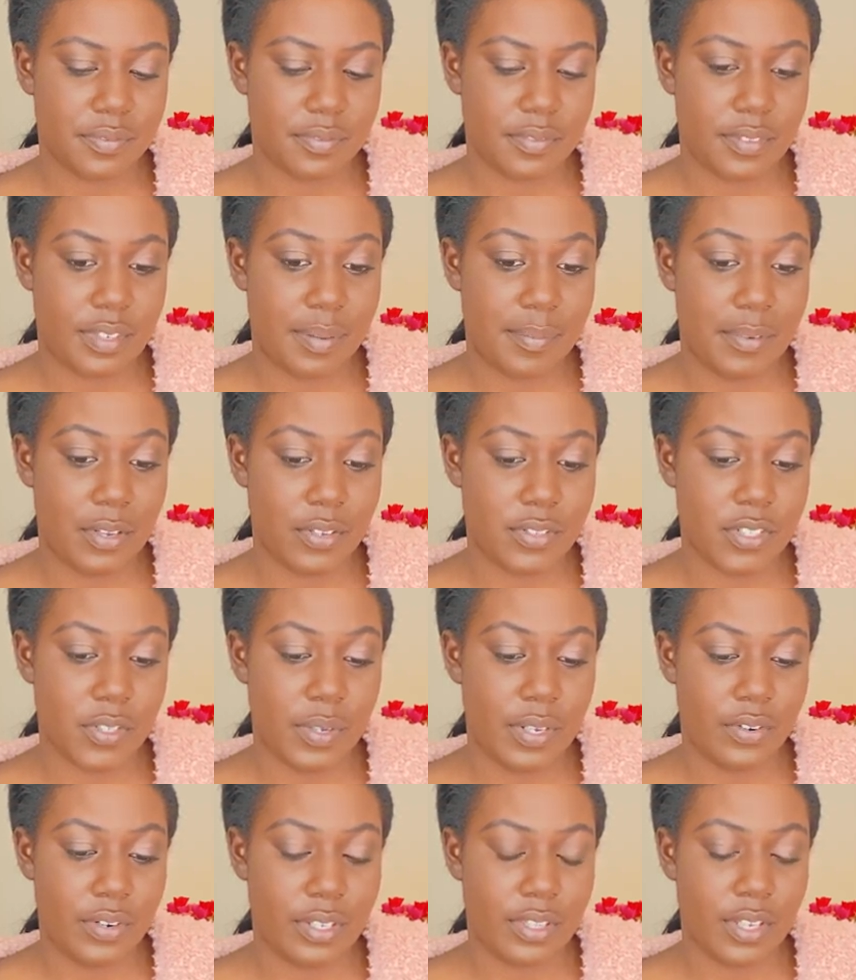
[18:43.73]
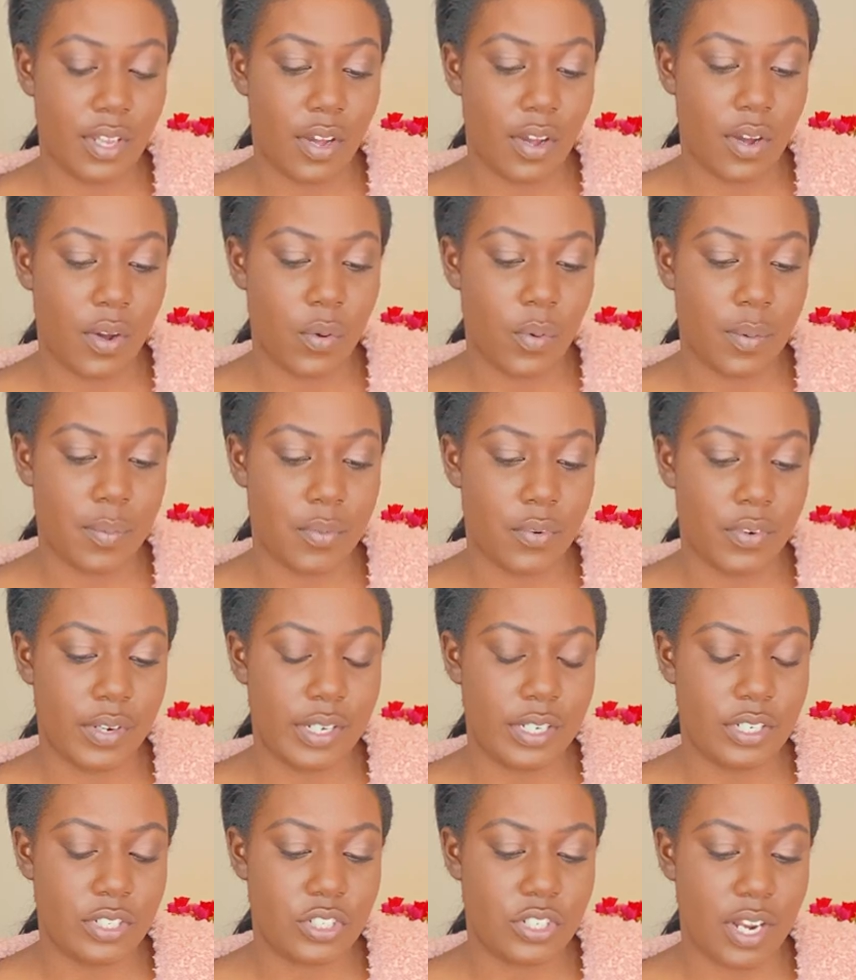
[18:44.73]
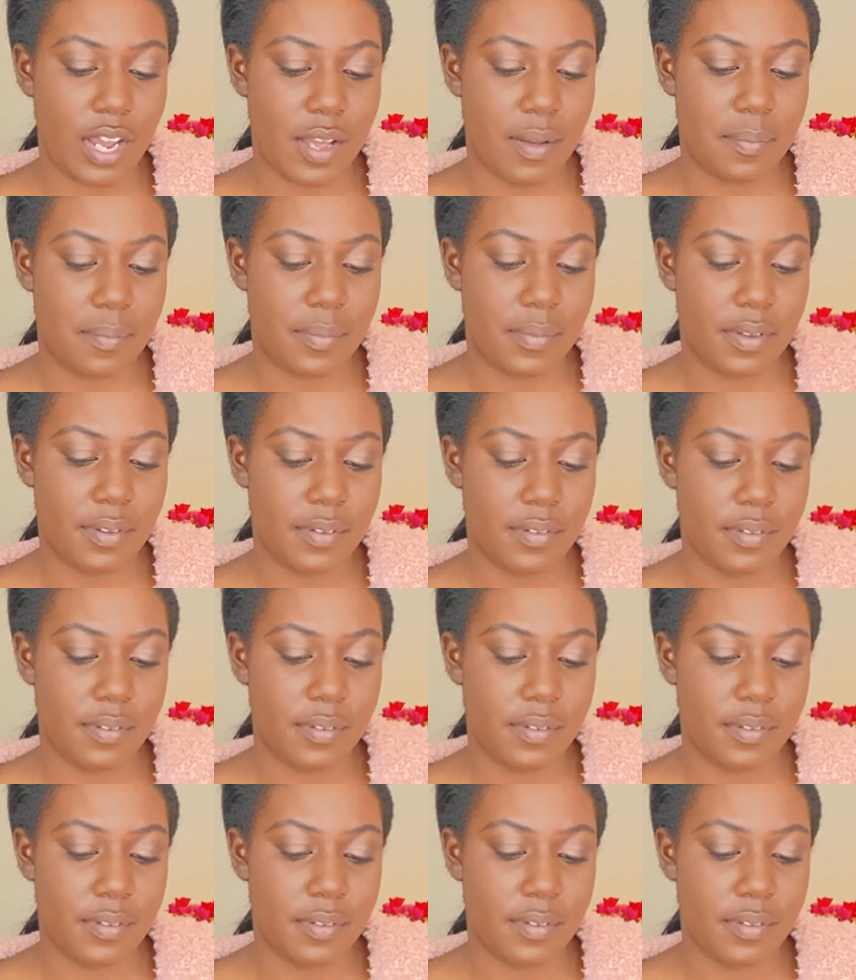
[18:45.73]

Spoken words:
I'm also hearing the aquamarine gem.